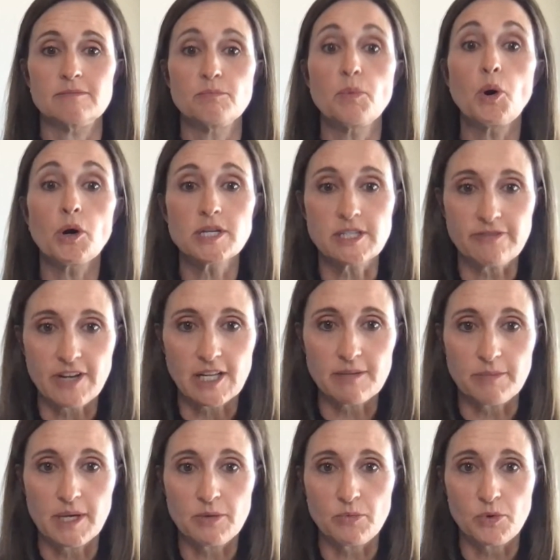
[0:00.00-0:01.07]
more
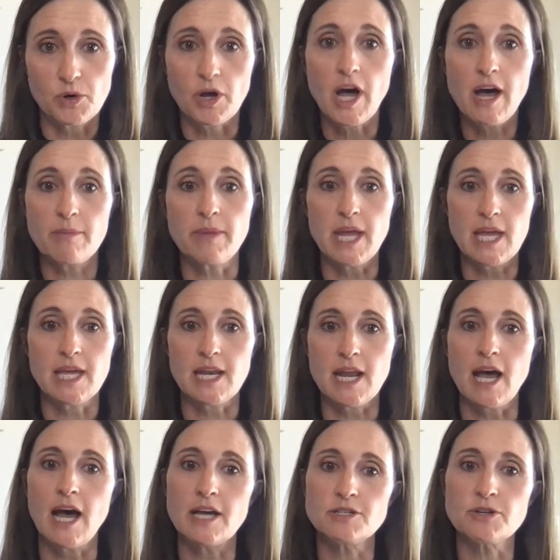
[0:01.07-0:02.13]
development will come in
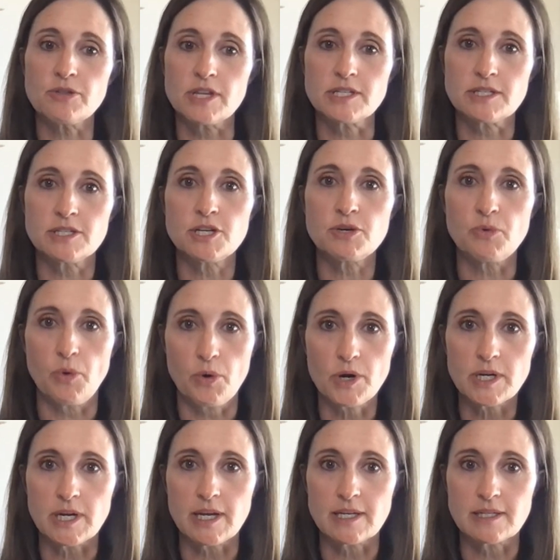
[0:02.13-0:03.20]
under this new
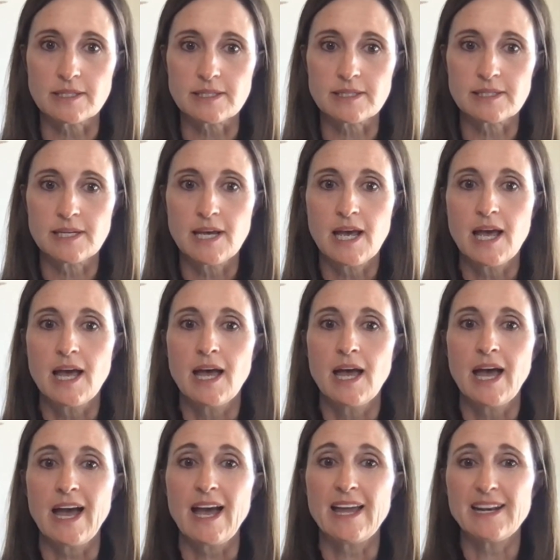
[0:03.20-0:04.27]
ordinance.
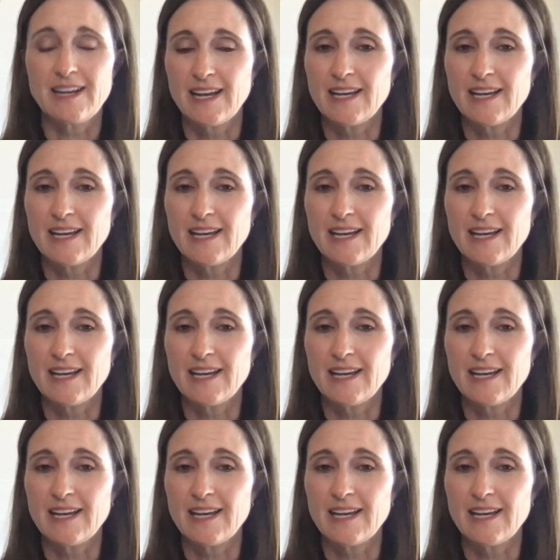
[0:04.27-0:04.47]
And